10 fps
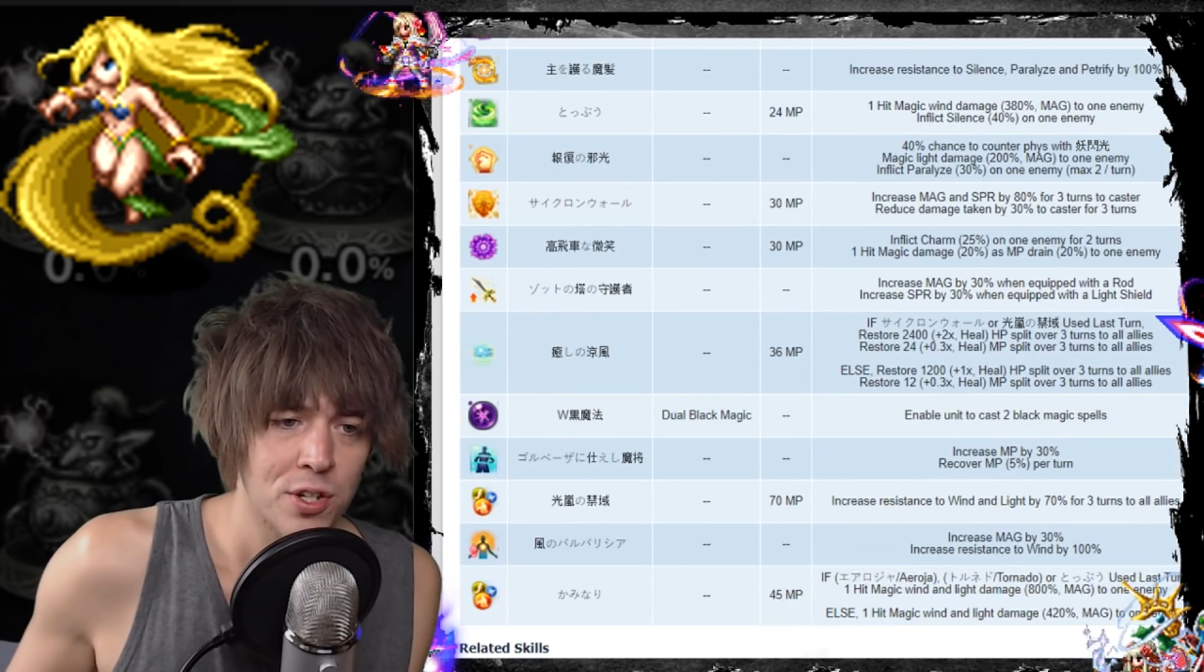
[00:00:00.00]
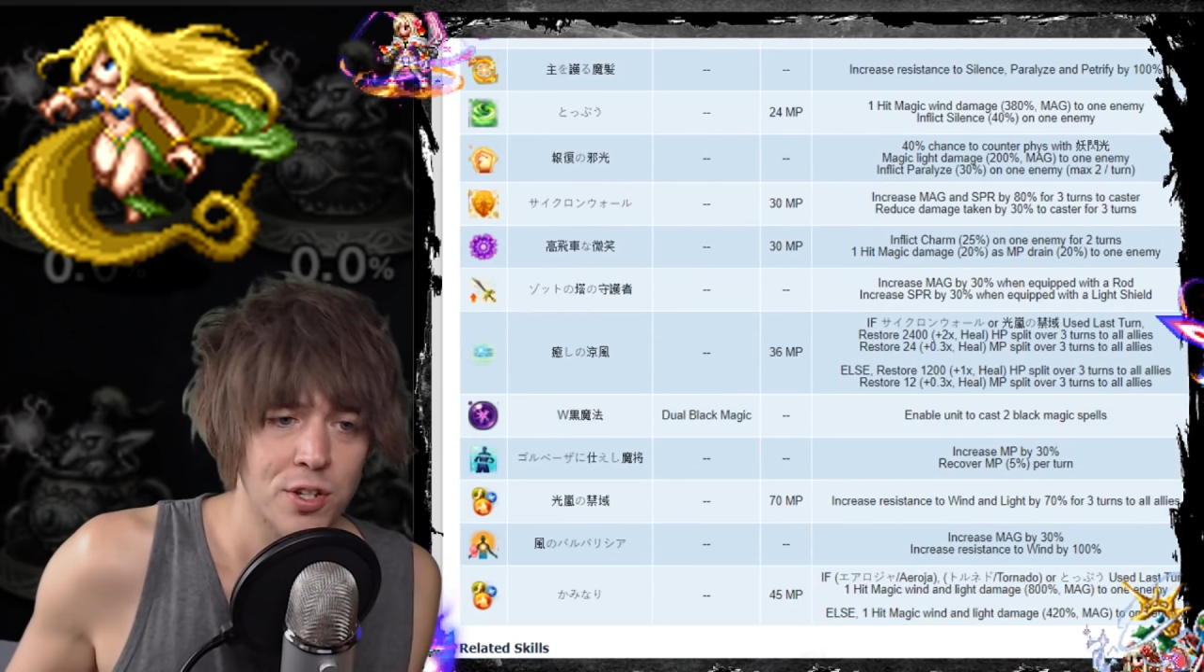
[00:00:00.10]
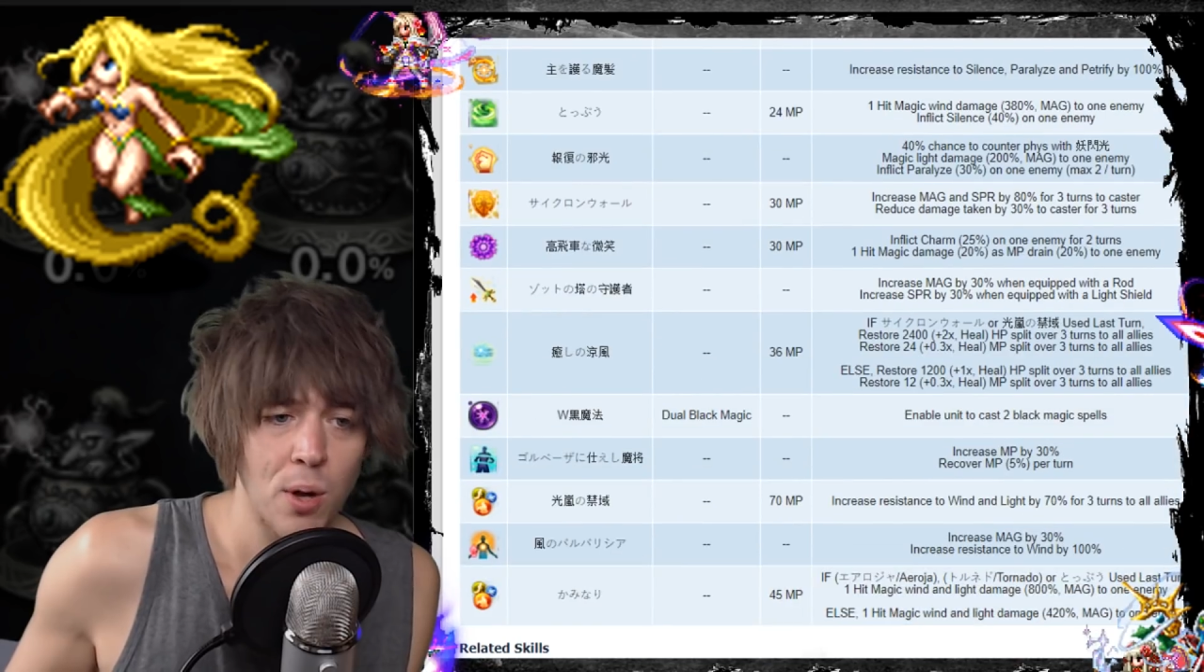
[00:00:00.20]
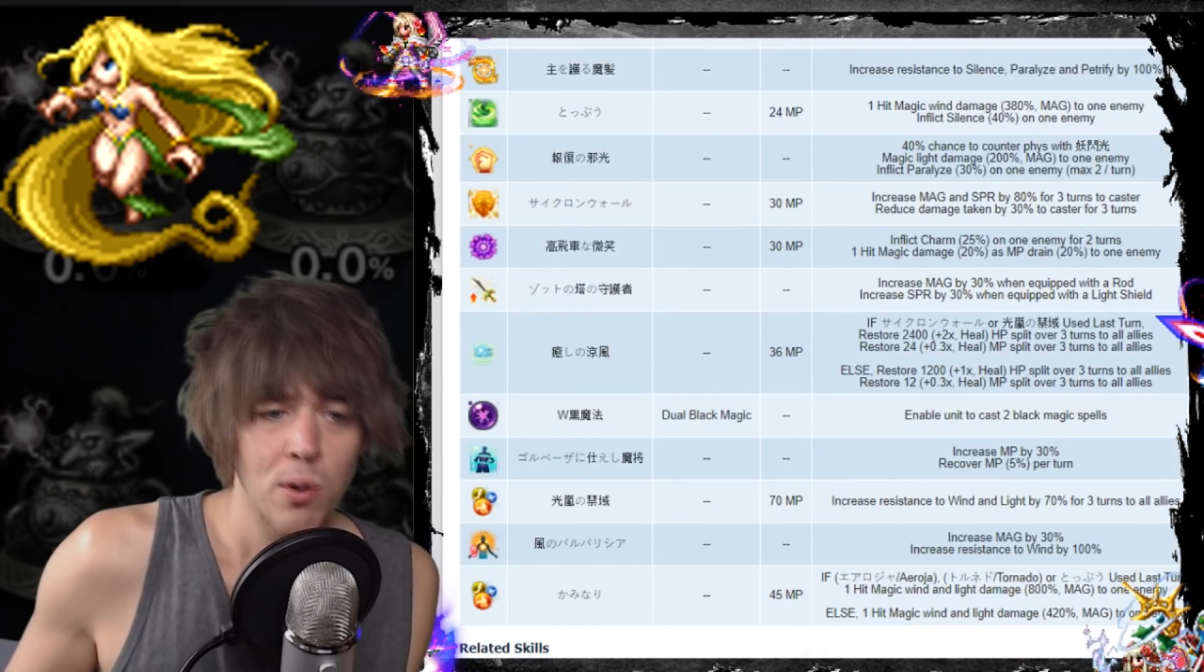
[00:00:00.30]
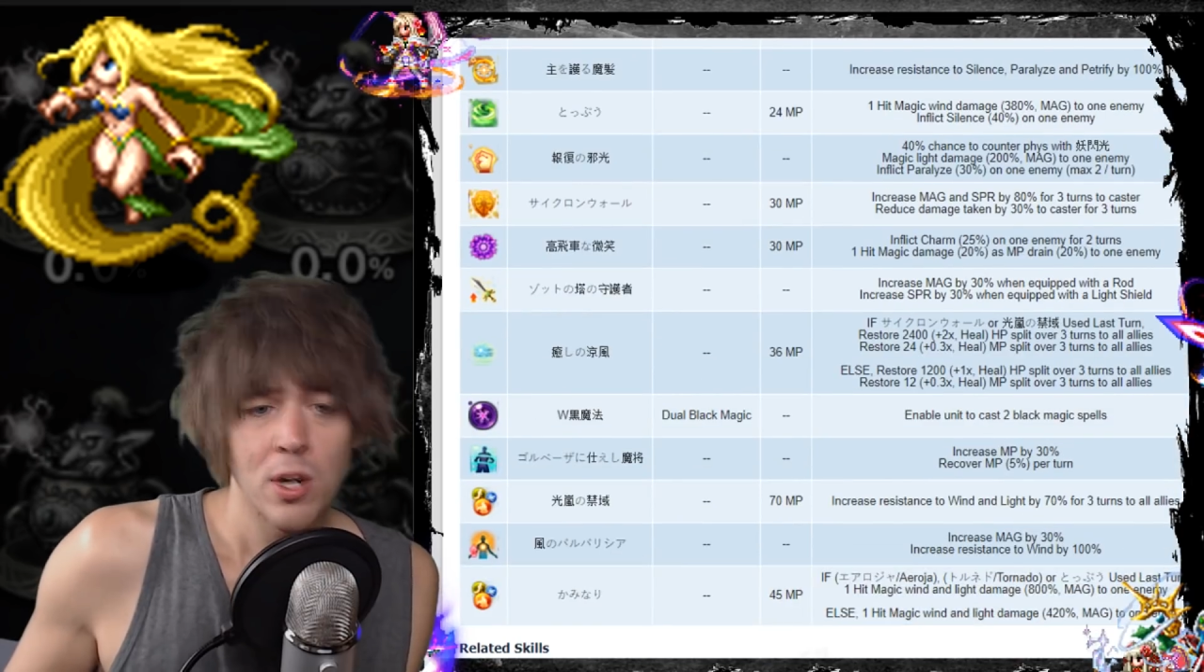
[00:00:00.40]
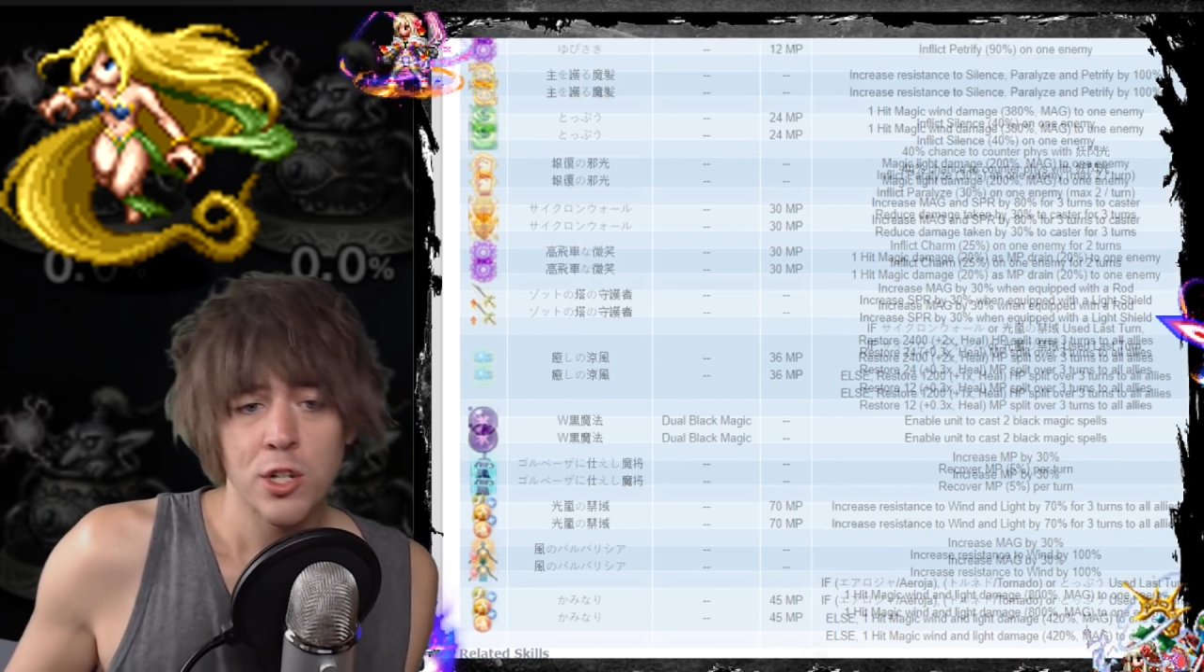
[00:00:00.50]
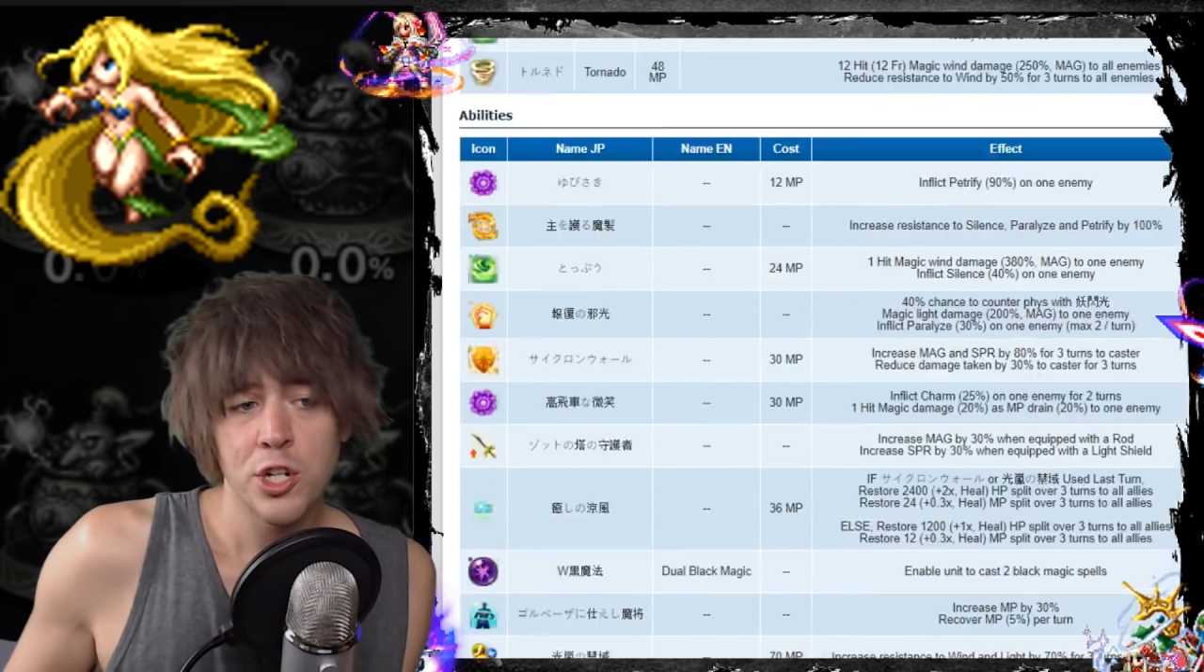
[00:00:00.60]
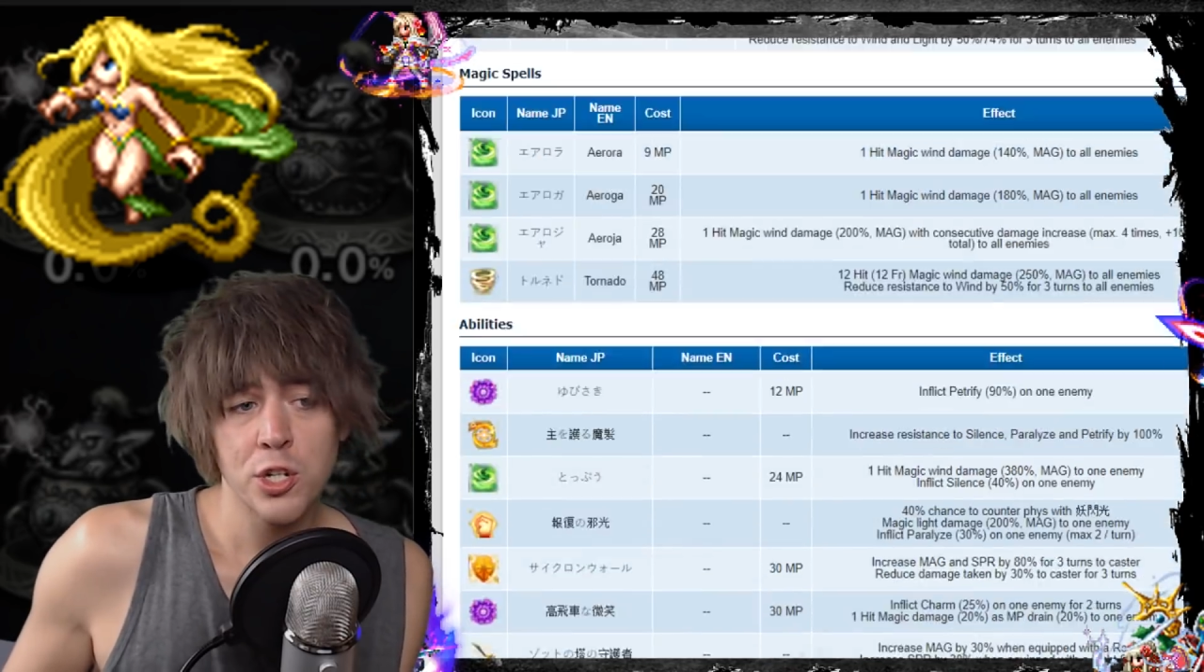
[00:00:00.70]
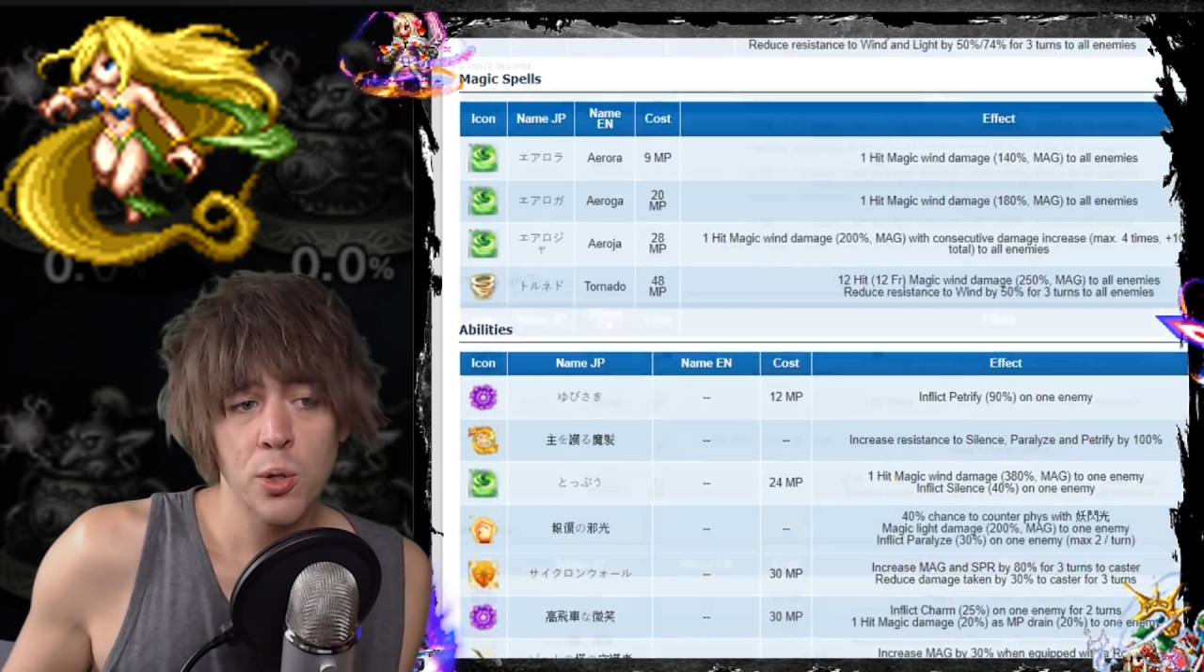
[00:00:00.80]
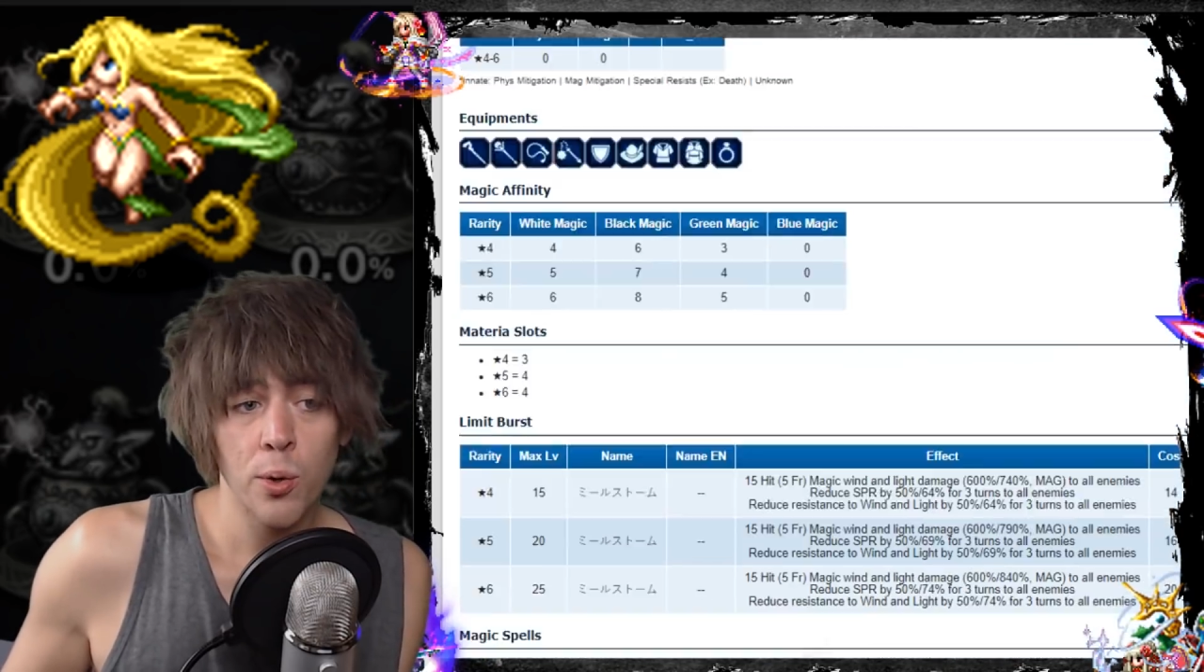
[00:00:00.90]
So
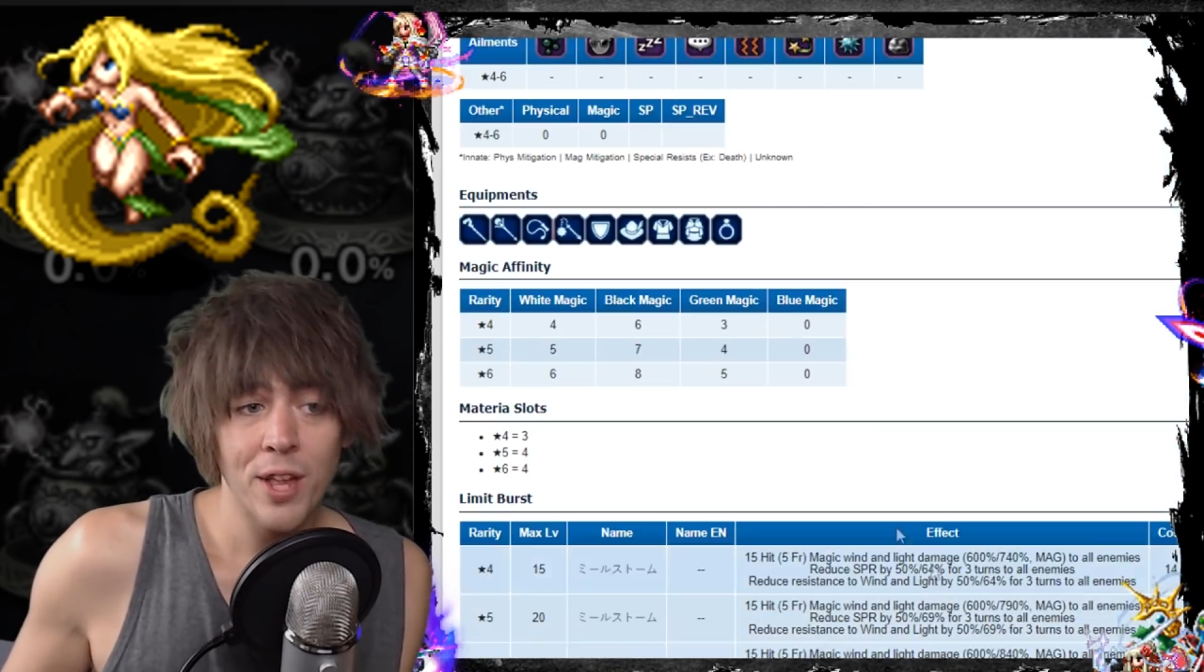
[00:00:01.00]
she's cool.